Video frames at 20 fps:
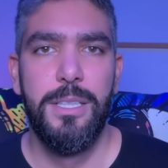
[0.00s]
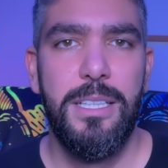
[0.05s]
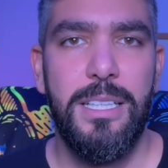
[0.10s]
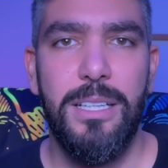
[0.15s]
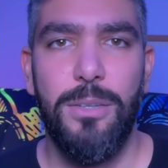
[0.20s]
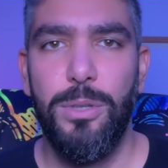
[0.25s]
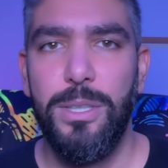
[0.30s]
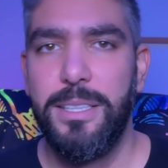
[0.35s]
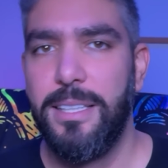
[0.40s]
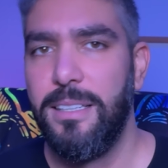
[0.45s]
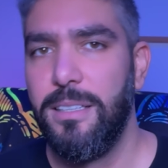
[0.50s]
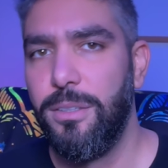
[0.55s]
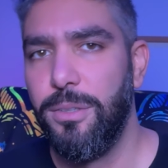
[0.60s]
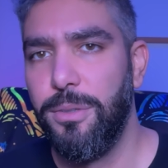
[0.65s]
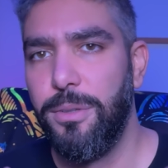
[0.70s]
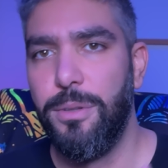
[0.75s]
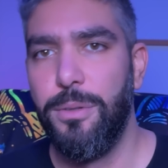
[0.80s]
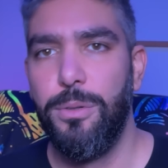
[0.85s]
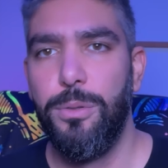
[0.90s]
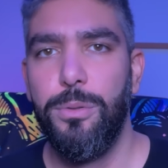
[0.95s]
It will take you
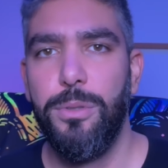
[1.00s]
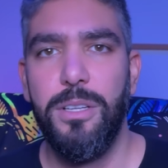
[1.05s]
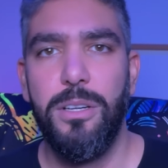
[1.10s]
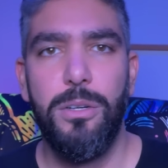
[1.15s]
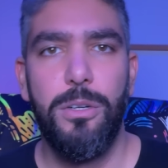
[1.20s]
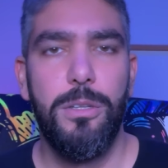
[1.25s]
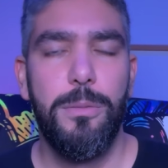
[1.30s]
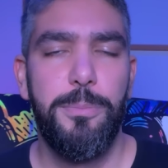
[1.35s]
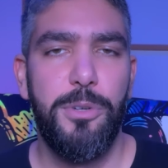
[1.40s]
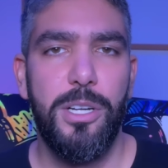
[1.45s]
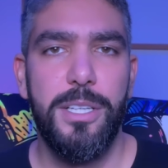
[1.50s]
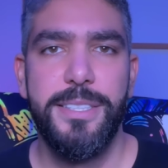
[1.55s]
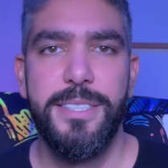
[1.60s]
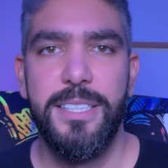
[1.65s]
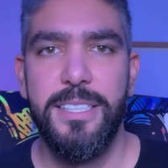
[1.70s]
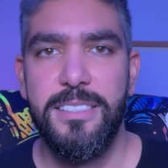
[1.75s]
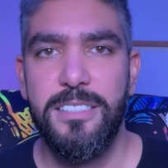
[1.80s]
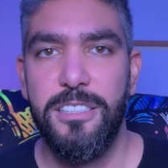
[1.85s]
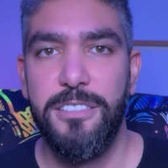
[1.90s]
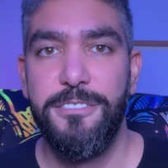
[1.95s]
through the whole
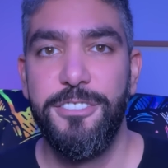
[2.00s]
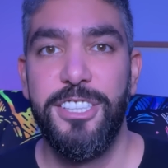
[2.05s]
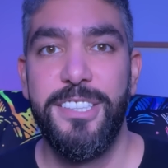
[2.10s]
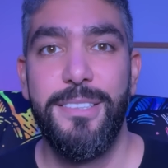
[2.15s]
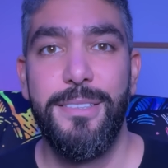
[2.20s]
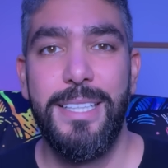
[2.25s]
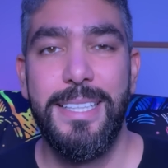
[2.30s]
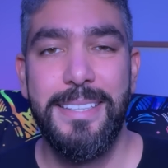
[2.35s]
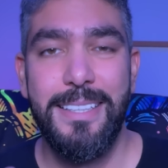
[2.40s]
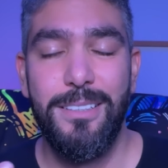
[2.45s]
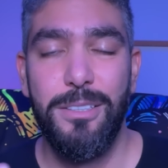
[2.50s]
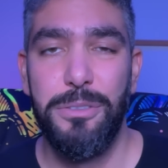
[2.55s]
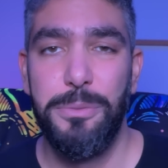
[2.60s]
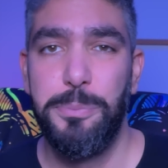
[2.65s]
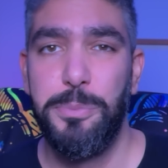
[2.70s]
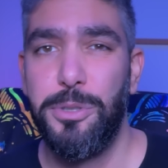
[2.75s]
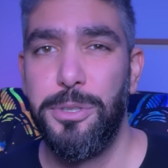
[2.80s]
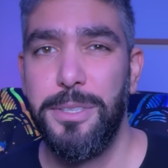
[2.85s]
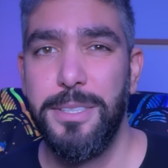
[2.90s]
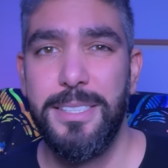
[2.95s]
process of generating
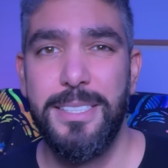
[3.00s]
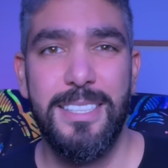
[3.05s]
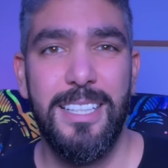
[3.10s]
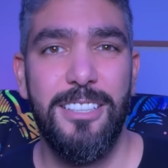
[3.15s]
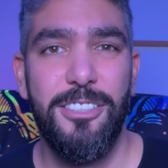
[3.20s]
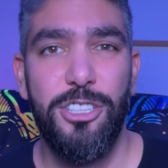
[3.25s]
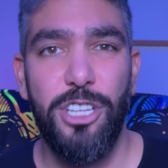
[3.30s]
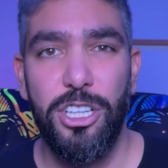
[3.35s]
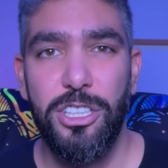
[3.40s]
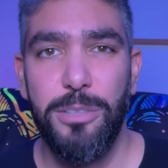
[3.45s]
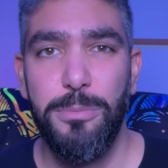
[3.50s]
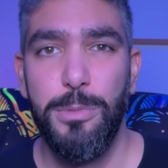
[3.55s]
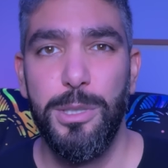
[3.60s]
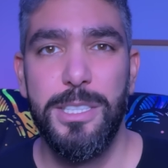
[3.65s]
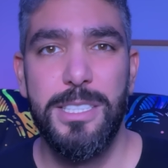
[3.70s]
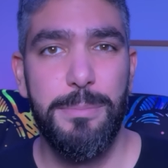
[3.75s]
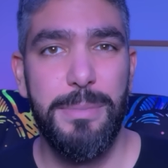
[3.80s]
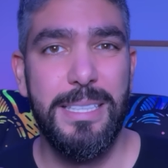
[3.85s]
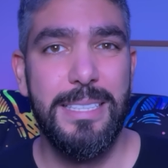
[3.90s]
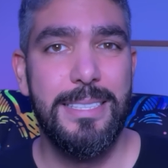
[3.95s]
reports and
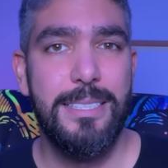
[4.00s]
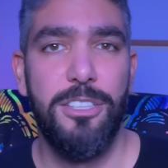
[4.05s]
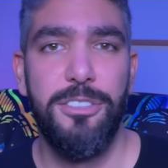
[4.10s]
documents based on